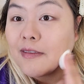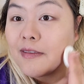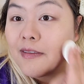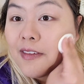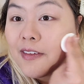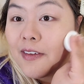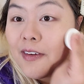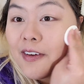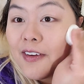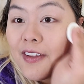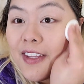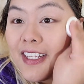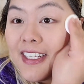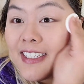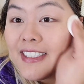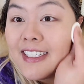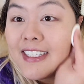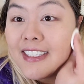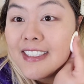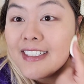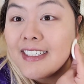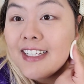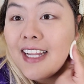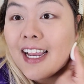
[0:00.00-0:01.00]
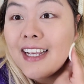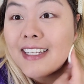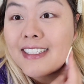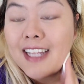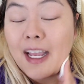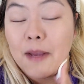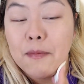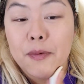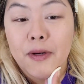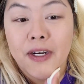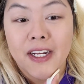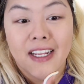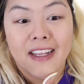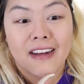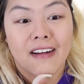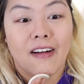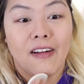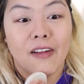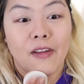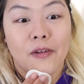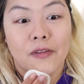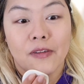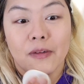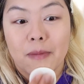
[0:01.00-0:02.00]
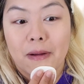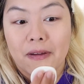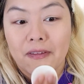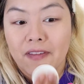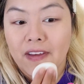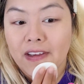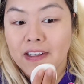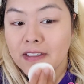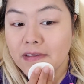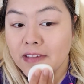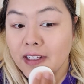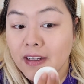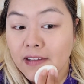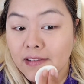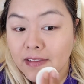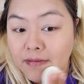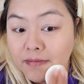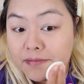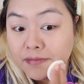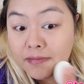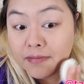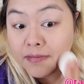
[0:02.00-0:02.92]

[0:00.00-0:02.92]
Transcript: Oh, this is nice. I'm putting it all over my face, y'all.